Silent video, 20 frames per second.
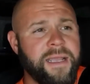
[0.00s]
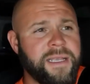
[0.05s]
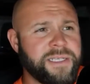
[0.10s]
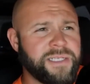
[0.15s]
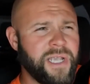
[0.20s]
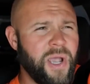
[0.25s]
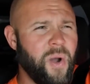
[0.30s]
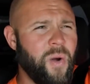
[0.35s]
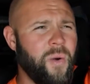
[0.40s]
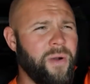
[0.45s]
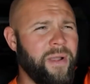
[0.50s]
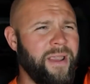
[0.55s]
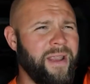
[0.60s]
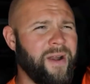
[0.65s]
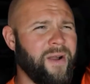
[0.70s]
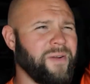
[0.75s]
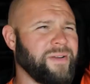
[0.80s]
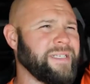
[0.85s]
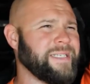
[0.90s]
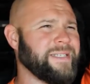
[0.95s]
So, you
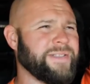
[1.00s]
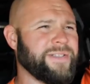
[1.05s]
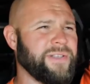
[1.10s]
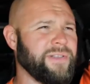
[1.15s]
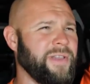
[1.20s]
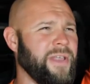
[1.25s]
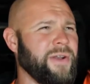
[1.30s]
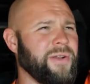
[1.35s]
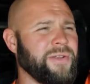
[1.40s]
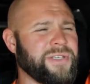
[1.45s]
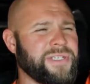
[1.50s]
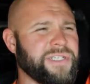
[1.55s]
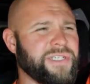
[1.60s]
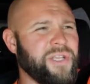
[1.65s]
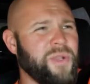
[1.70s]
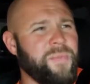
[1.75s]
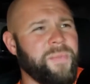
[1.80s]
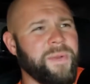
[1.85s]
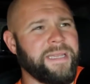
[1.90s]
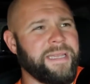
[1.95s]
know, just little
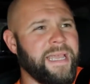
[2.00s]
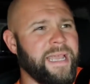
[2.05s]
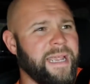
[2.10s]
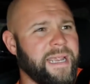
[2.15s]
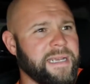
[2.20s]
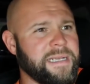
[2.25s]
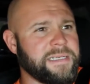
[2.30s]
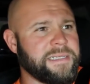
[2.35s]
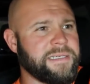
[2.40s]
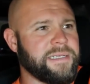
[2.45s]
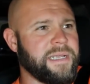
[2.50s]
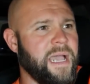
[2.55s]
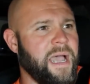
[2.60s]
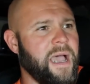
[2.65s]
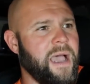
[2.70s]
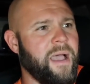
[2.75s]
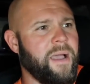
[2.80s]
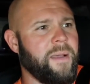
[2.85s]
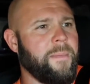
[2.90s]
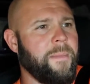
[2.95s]
stupid things.
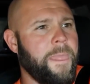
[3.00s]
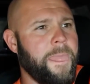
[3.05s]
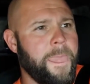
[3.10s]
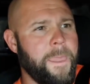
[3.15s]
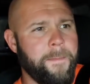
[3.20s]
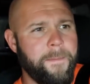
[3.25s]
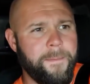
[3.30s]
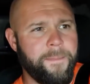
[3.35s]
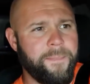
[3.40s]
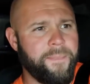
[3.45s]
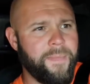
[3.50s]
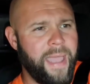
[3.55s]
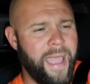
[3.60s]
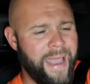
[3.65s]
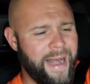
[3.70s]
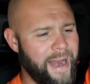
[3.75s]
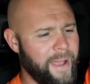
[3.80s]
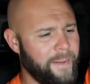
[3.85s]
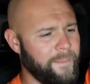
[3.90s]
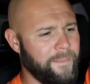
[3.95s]

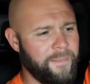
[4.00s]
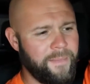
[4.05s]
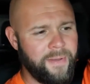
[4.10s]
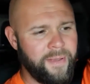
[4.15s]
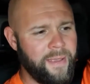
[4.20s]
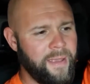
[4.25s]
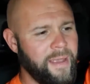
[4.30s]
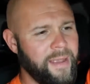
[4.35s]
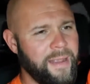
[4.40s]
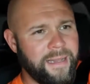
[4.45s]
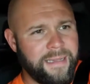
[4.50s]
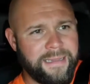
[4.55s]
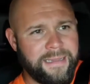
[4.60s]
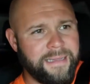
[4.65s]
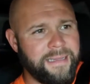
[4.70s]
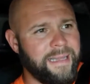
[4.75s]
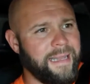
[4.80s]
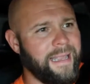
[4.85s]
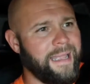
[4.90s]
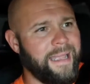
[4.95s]
And I'm,
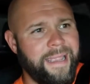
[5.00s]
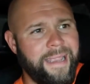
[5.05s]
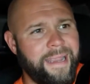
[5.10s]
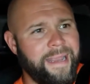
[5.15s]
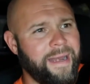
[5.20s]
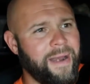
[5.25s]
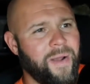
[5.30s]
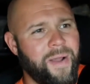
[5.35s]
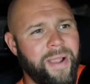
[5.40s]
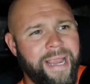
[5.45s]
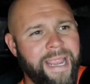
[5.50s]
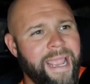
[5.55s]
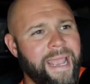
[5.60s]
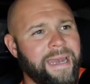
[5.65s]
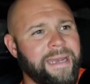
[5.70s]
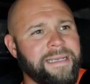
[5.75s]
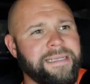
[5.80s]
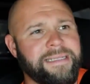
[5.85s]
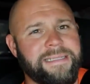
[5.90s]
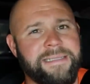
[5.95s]
you know,
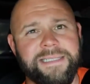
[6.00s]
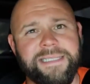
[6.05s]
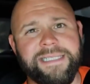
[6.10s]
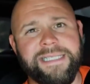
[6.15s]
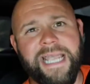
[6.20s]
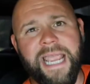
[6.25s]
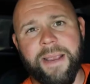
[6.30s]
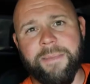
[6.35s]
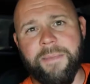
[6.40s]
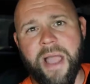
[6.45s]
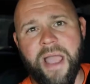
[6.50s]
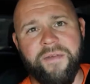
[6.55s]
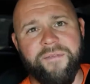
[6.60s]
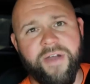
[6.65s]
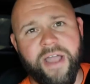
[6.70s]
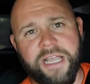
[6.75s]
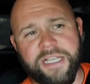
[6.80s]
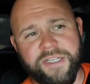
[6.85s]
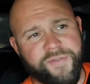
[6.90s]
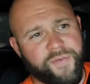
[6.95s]
again, take my
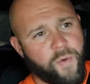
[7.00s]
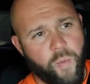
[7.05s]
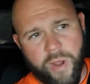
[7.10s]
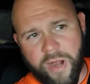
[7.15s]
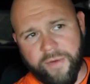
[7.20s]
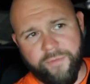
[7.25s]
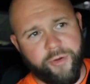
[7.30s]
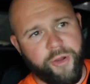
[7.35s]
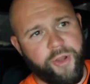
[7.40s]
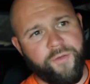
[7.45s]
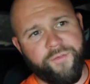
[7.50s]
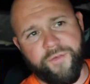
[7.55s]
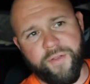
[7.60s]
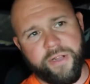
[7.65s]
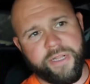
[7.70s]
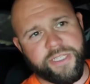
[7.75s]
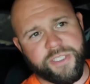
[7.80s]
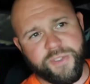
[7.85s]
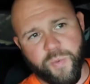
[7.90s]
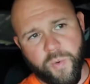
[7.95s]
advice for whatever you
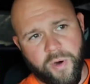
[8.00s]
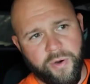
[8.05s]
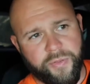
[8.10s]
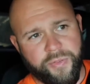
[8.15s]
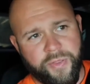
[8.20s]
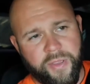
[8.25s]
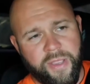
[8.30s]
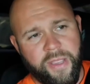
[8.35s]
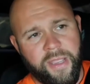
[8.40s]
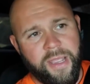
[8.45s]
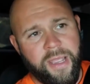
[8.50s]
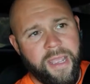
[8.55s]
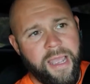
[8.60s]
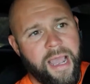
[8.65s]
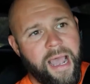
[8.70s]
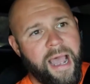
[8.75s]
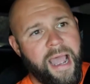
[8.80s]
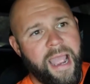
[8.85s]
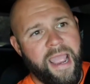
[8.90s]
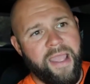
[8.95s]
feel it's worth.
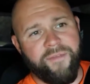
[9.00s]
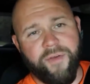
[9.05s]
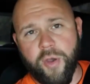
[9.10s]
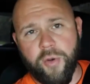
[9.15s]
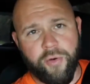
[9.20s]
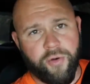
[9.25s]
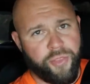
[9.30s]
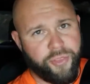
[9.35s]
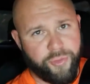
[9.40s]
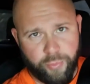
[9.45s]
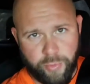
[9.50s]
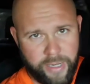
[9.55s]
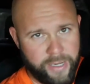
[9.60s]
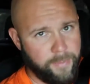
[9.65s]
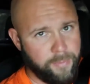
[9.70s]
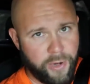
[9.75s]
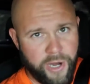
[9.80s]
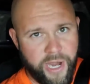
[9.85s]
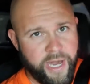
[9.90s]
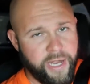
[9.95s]
I have owned 3
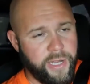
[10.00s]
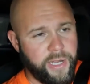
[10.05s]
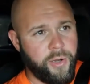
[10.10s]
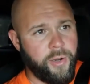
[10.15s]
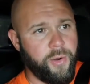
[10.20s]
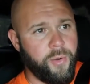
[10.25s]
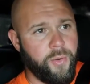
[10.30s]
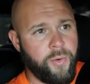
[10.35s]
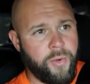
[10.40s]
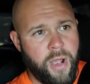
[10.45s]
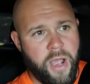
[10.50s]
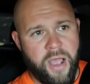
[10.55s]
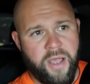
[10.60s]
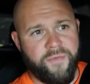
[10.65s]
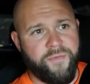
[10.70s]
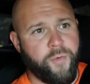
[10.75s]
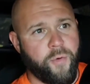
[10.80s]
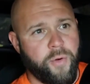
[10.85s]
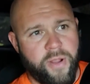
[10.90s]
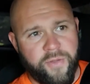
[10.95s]
brand new
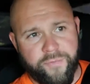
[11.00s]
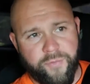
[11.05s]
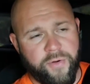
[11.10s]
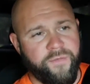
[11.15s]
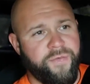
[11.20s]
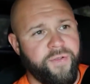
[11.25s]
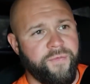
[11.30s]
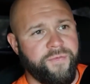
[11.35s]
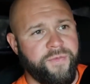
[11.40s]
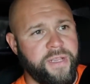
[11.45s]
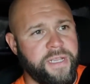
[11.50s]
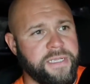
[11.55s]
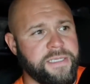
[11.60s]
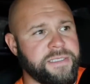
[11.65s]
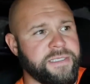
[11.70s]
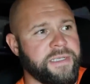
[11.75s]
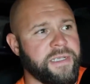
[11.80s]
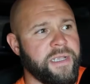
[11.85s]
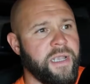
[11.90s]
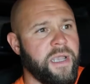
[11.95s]
Ford
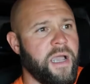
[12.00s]
F-150s.